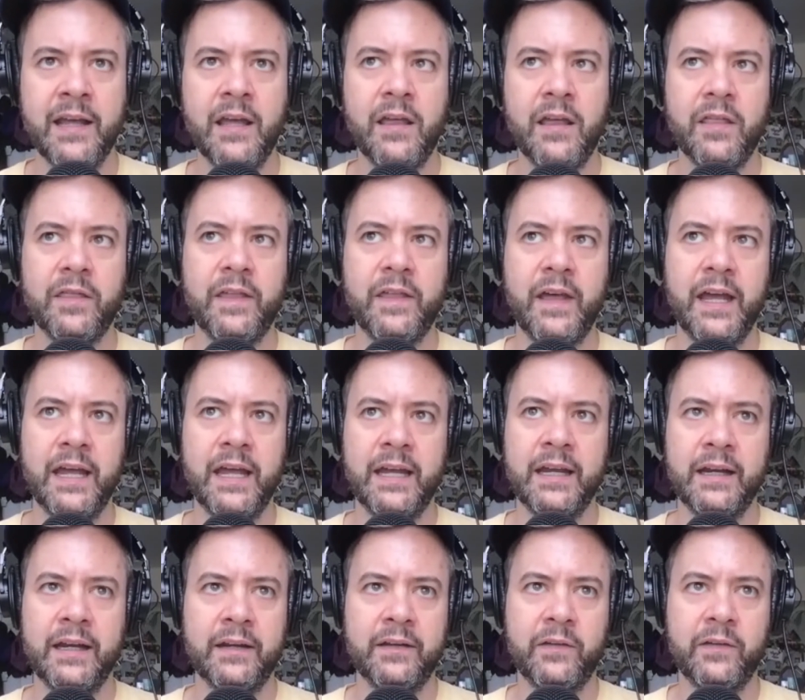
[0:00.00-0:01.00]

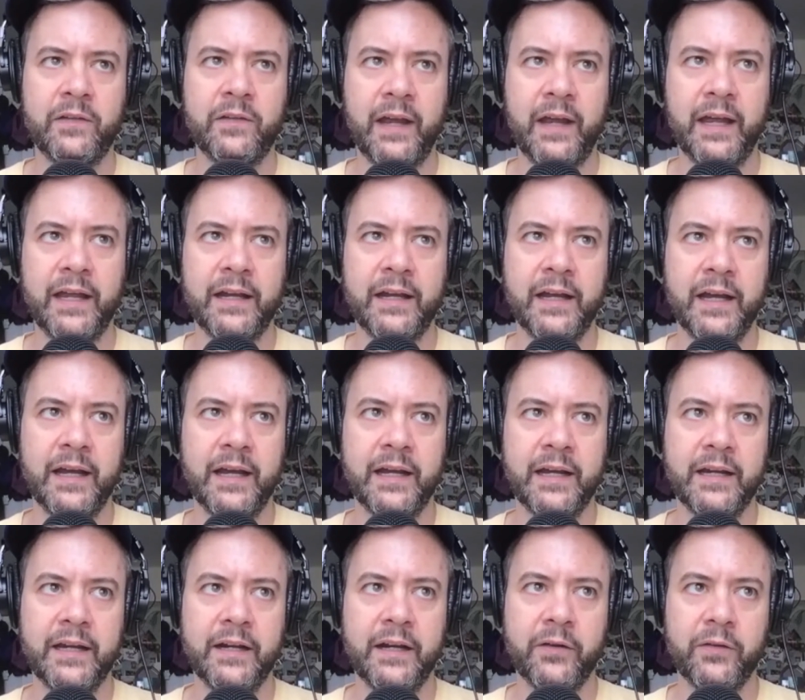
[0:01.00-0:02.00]
they said, uh,
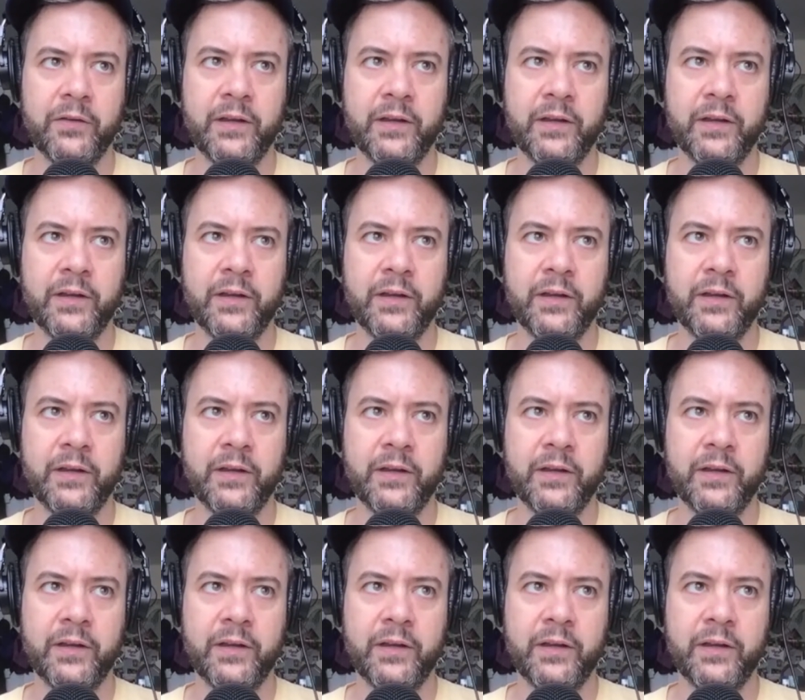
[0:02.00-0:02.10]
you know,